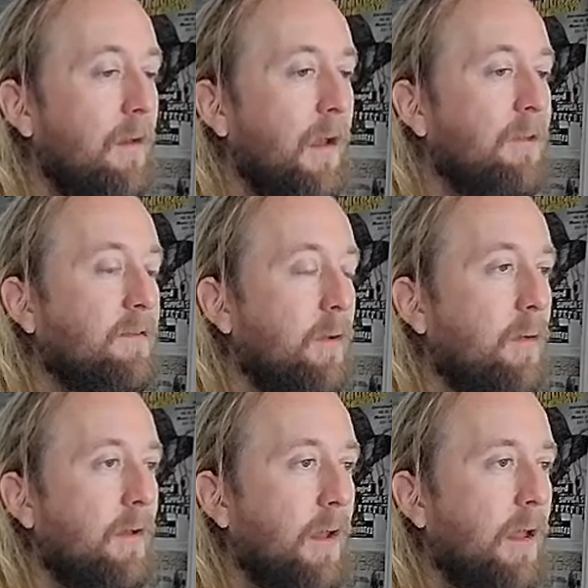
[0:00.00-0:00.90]
And
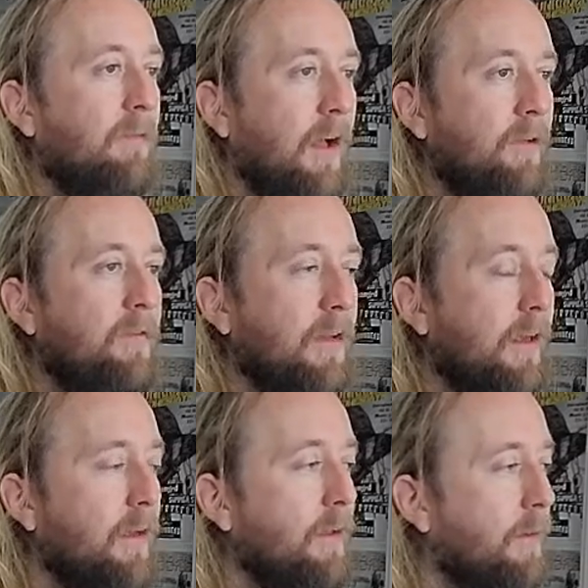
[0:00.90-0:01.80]
so
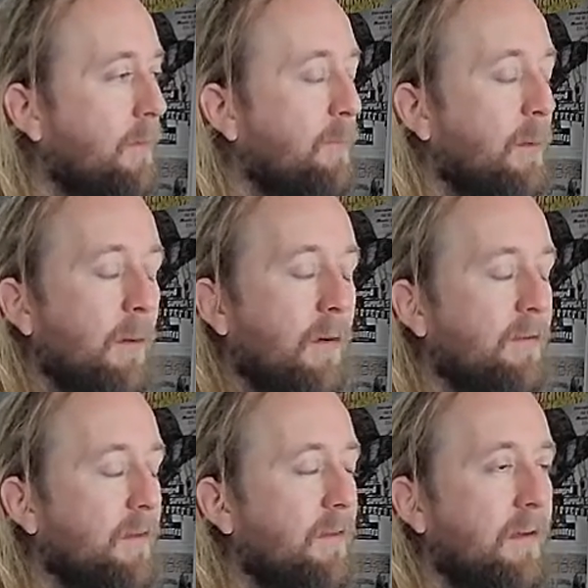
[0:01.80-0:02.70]
eventually, if we
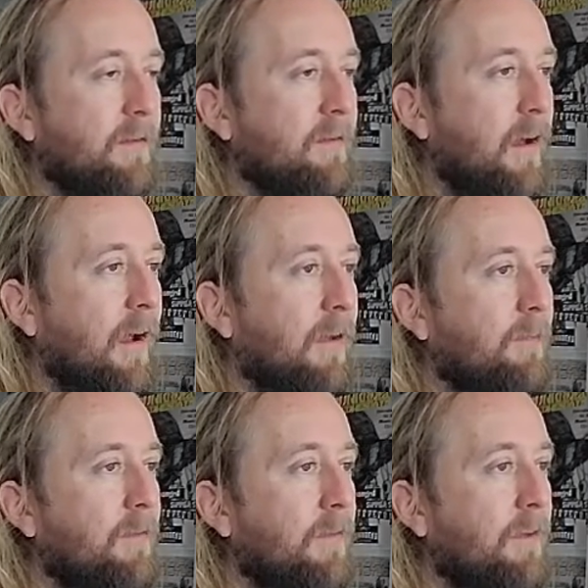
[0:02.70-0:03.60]
rehearse 1,000
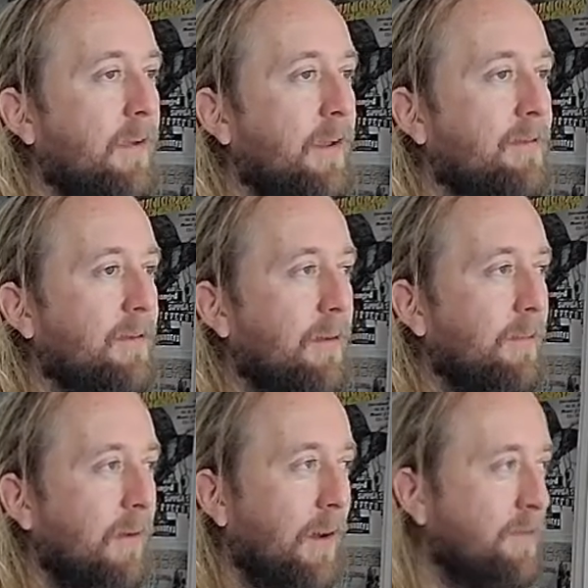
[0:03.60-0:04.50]
times, you can
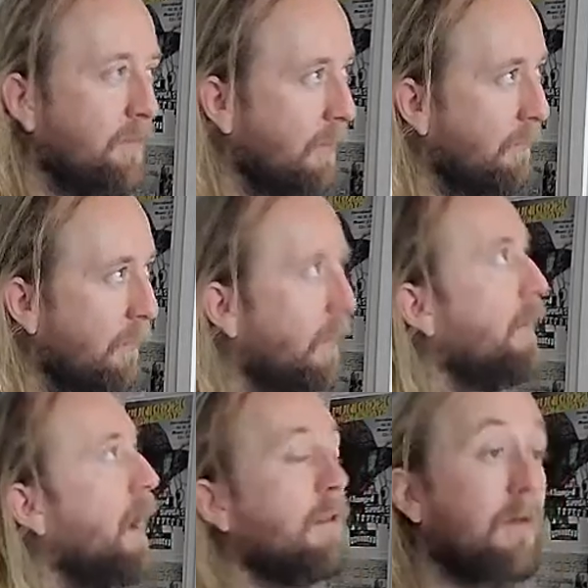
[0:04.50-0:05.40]
start concentrating more on
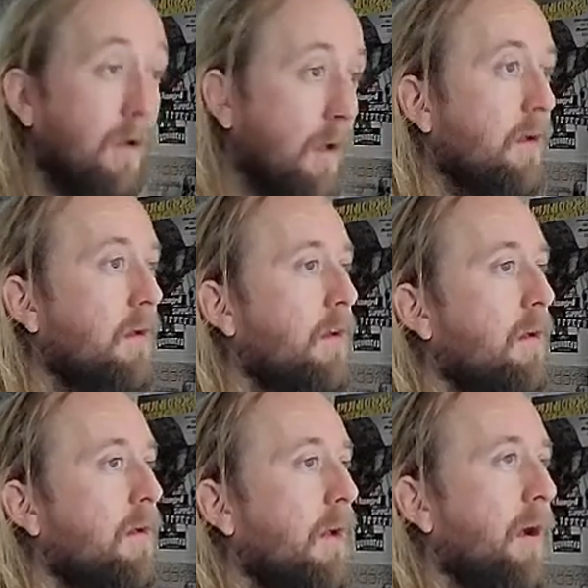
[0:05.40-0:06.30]
not looking
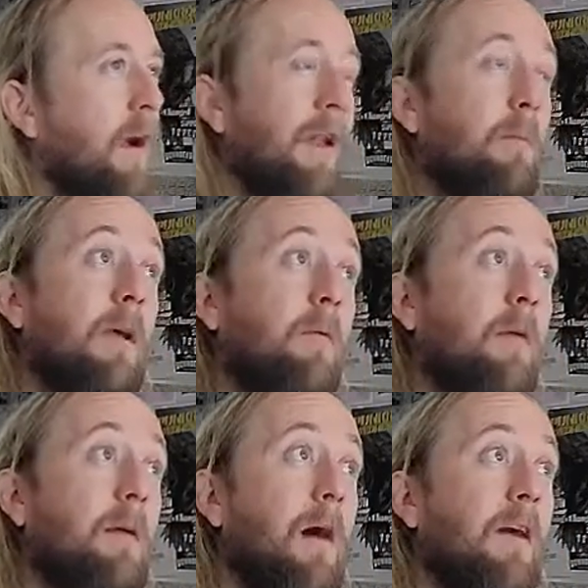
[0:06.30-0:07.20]
and kind of being
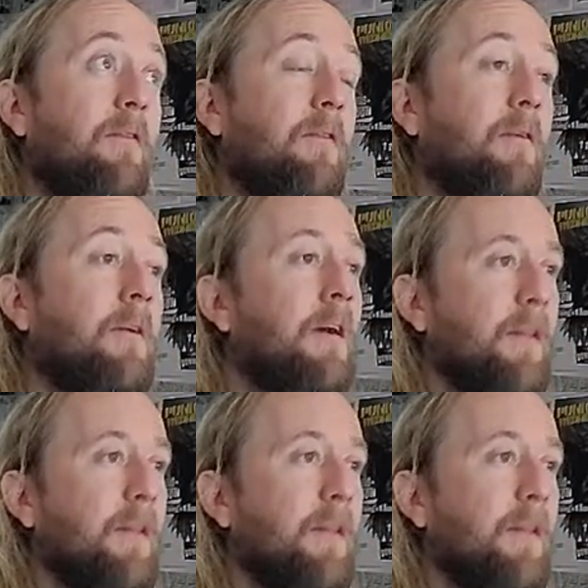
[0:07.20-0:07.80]
really mindful.